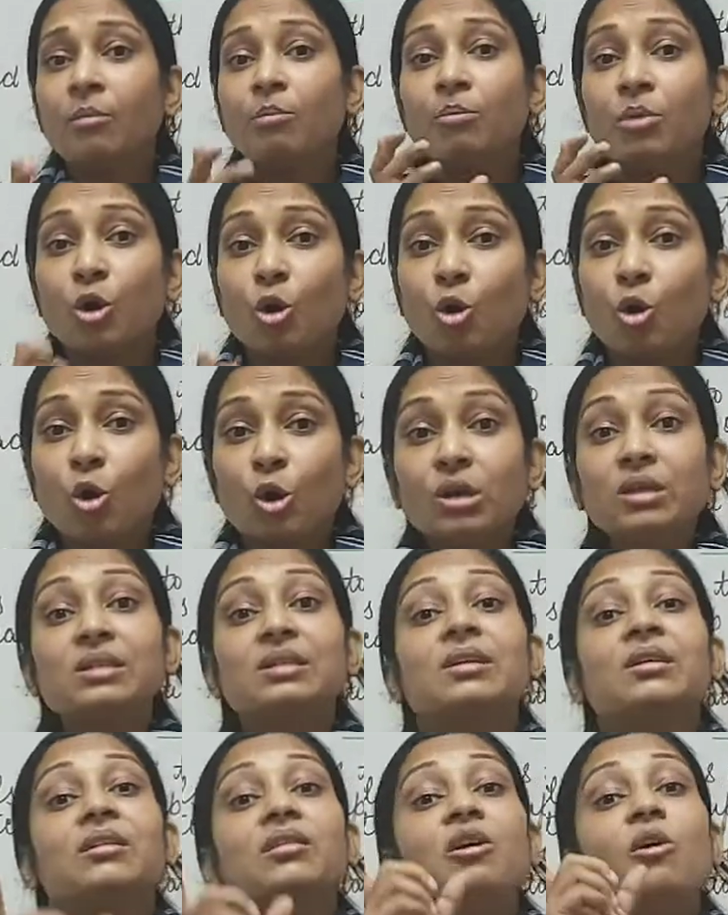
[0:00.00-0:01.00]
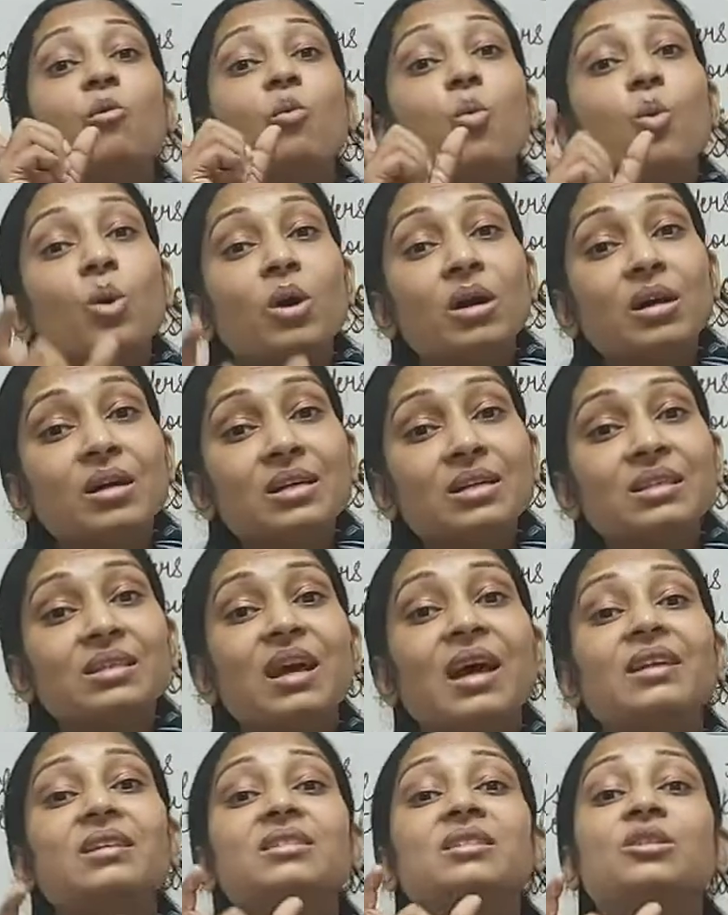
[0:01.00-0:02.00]
Because the words
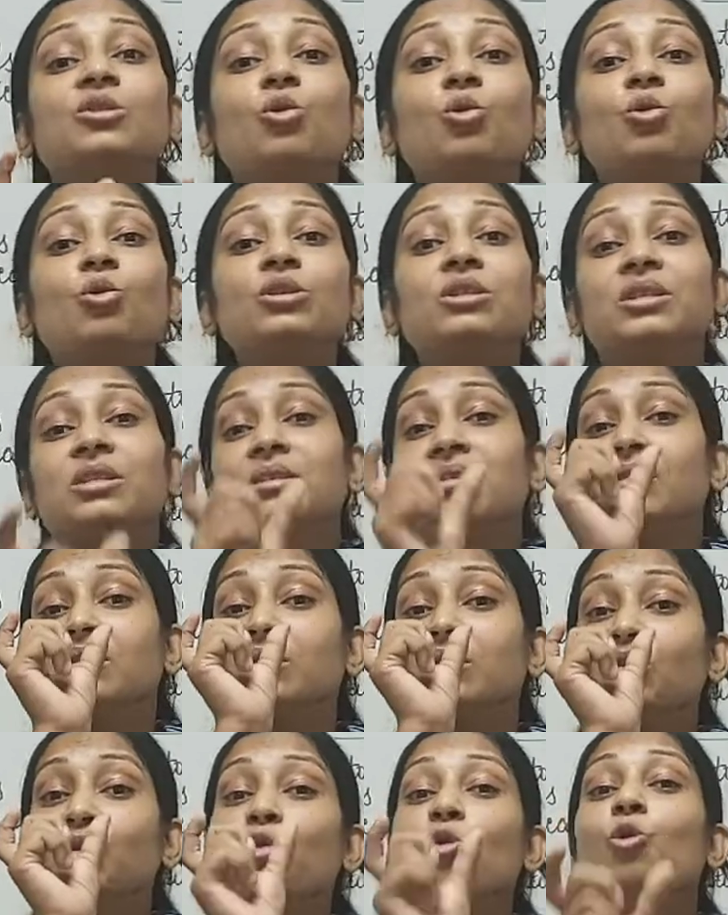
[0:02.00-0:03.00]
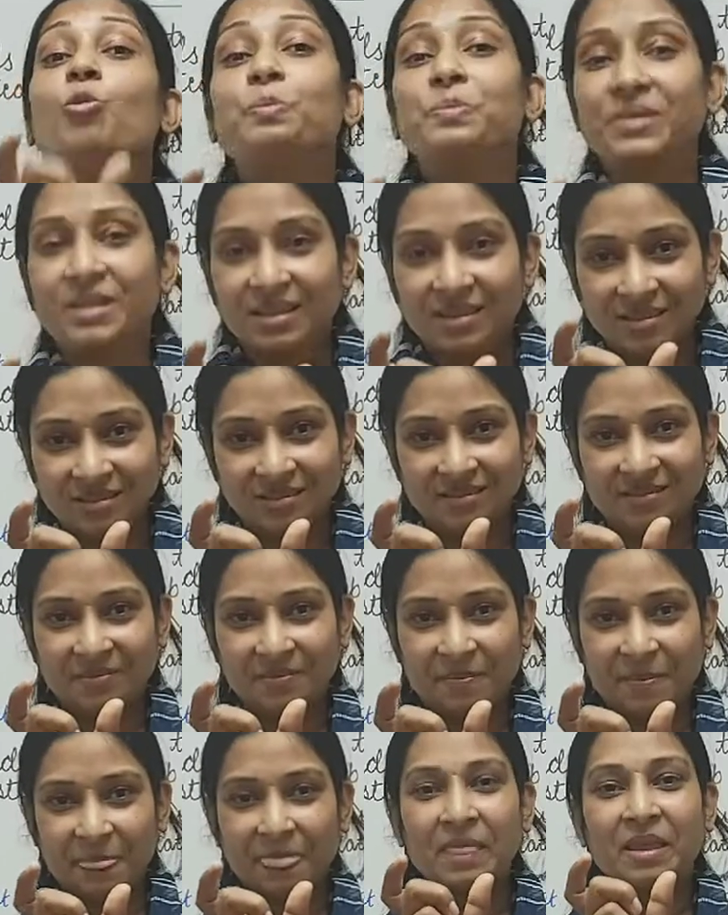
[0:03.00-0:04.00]
that denote groups,
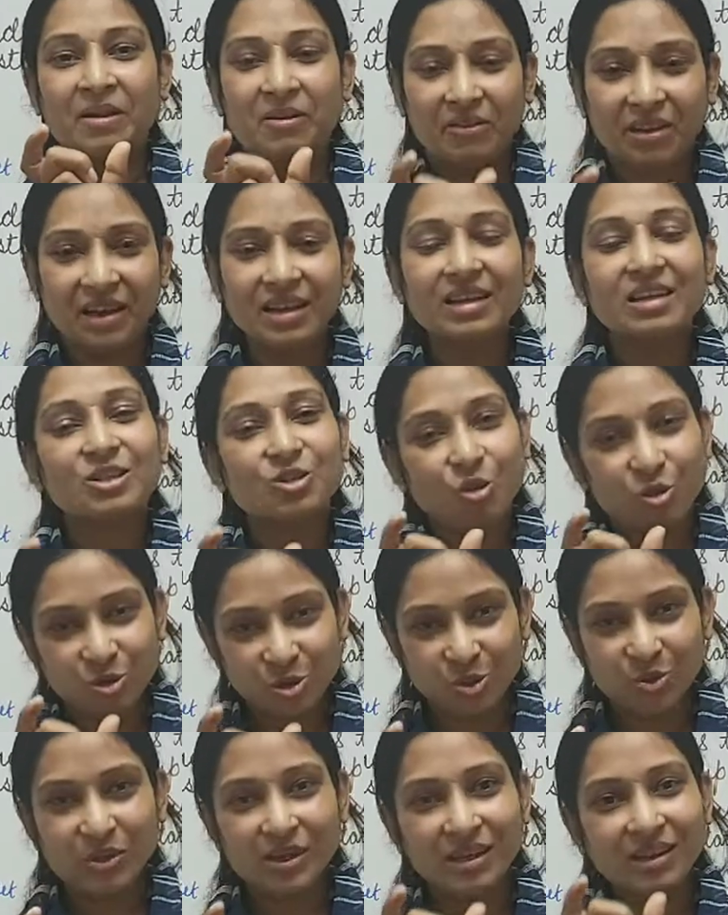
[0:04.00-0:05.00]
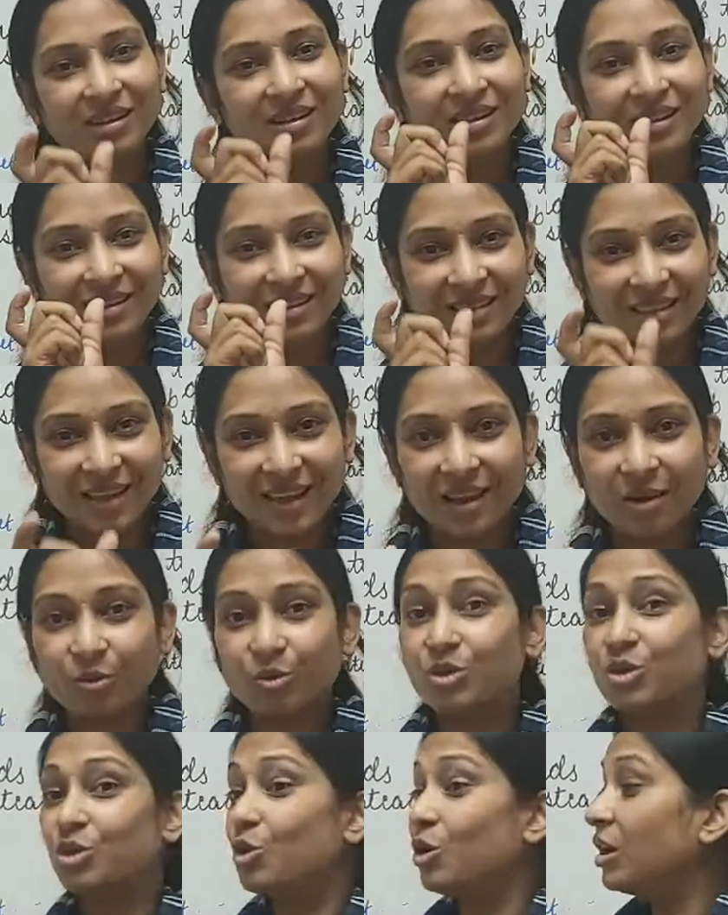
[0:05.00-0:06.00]
right, is also a
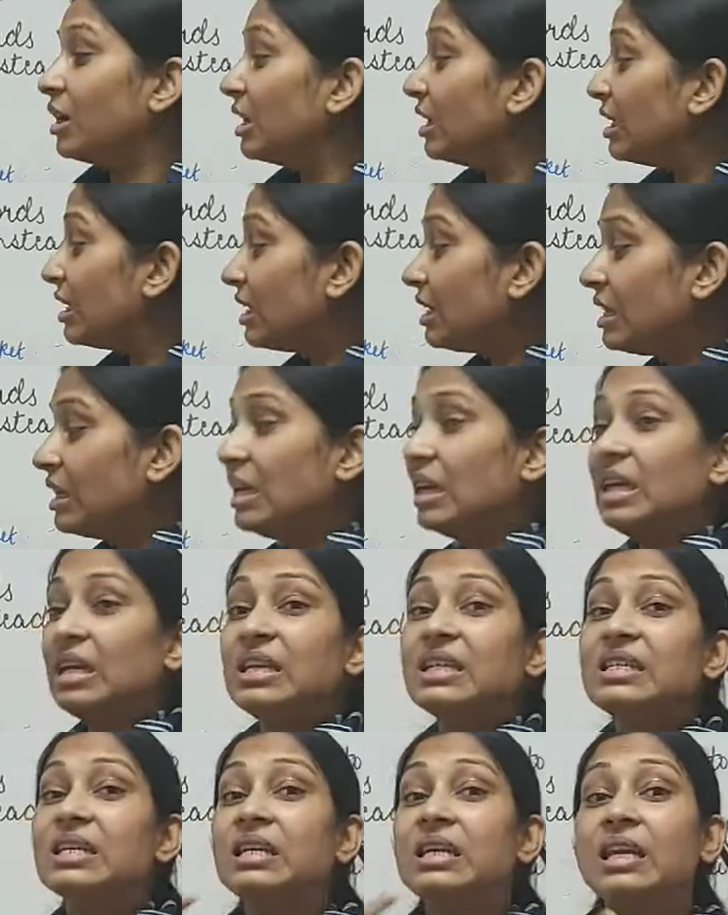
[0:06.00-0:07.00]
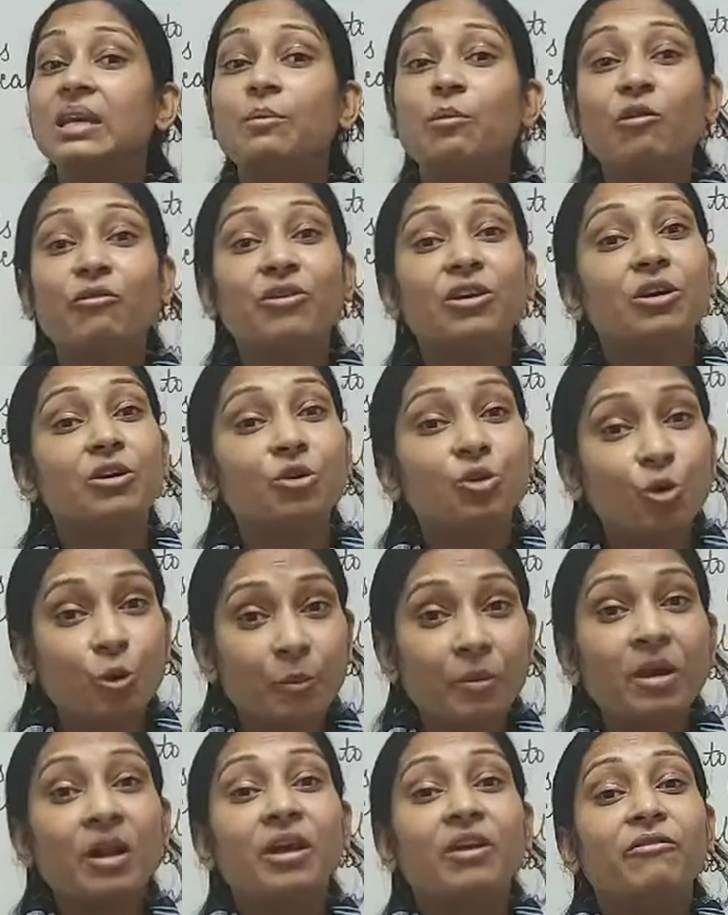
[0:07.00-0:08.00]
noun. So herd is the name of a
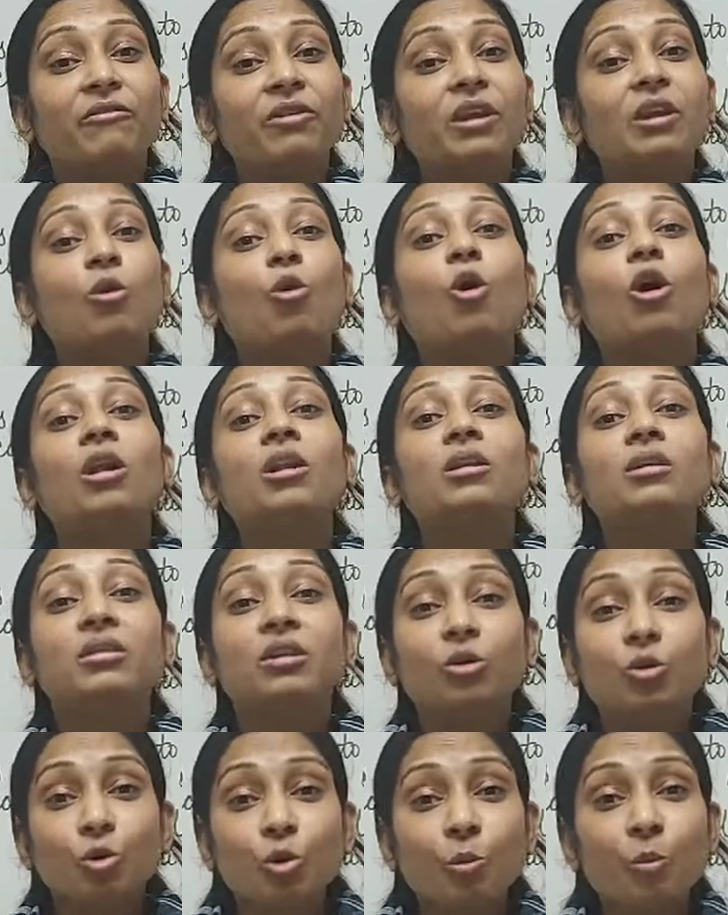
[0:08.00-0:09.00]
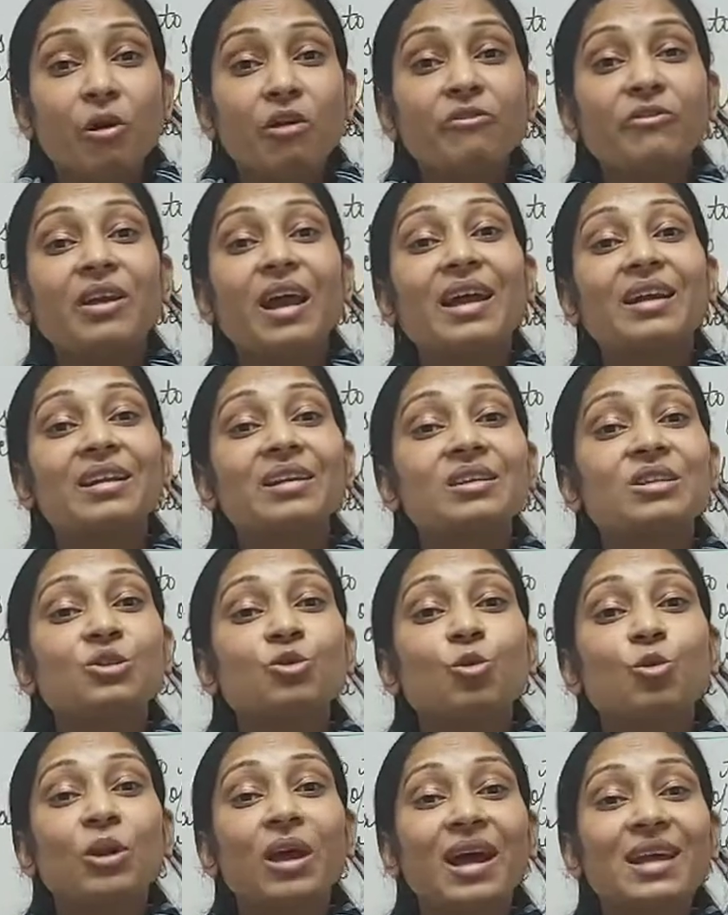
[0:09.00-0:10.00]
group. We call the group of cattle is
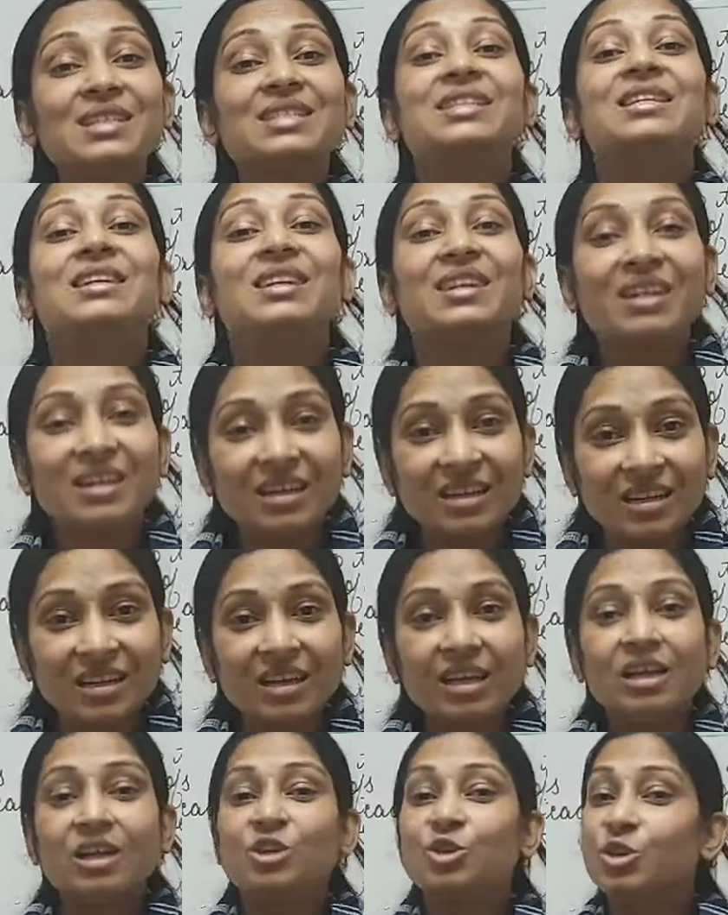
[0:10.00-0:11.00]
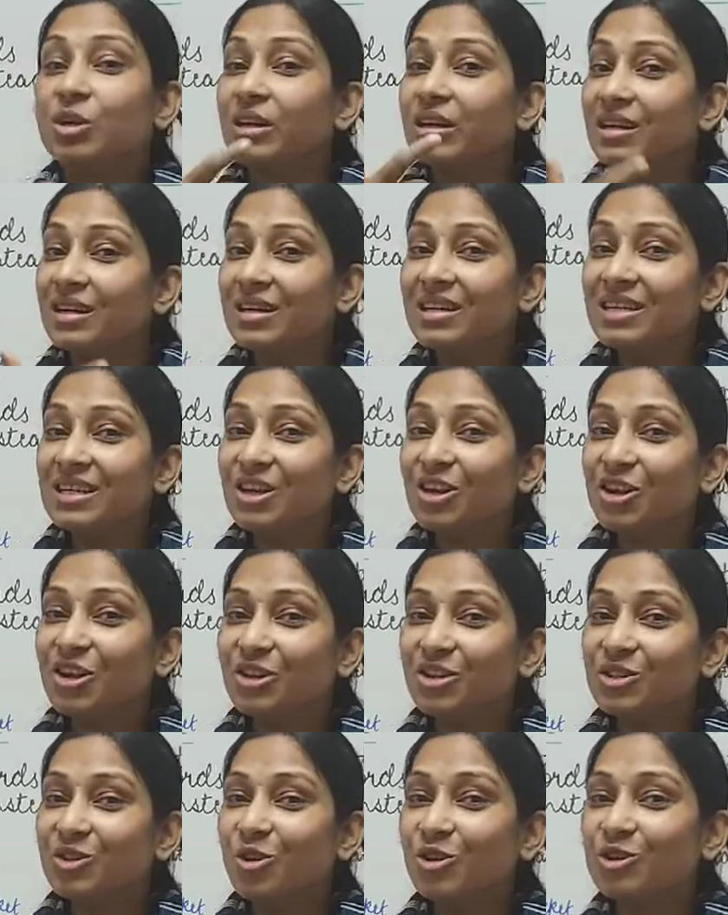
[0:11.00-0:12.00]
known as herd. So herd here
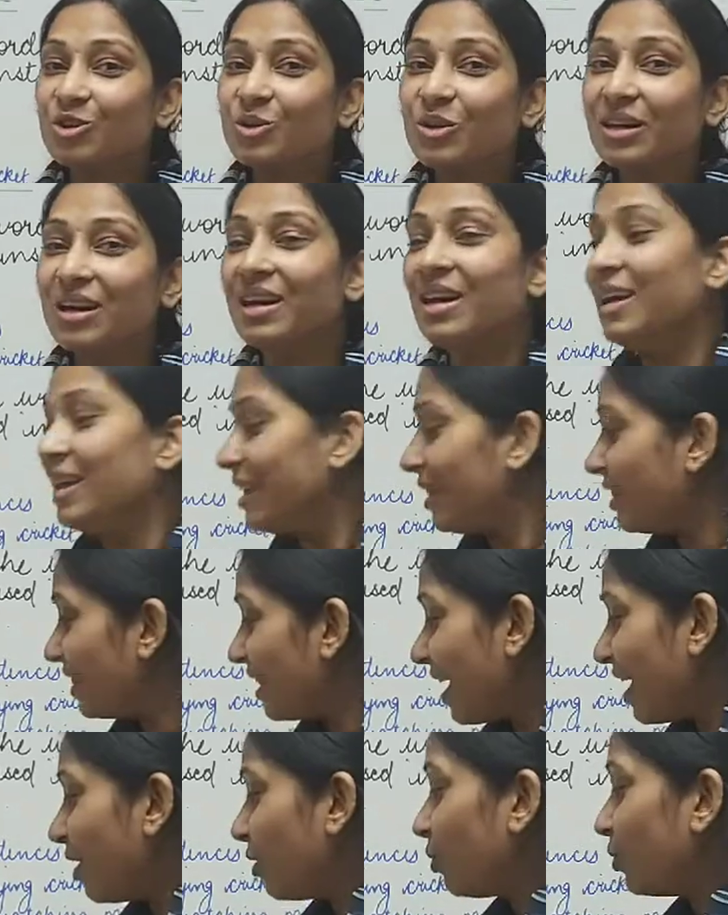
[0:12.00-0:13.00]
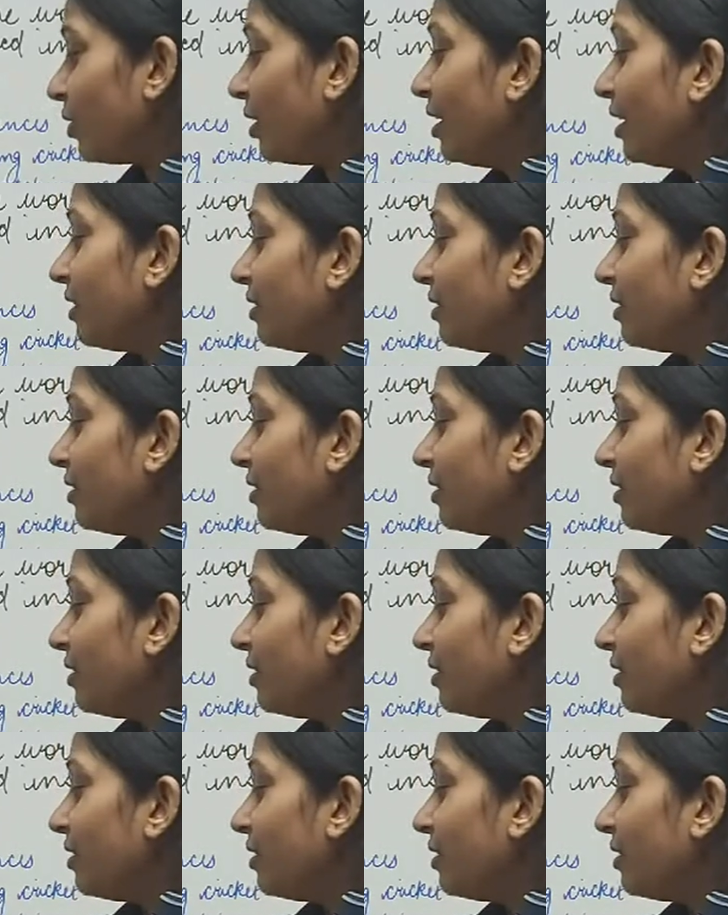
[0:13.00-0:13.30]
is also a noun.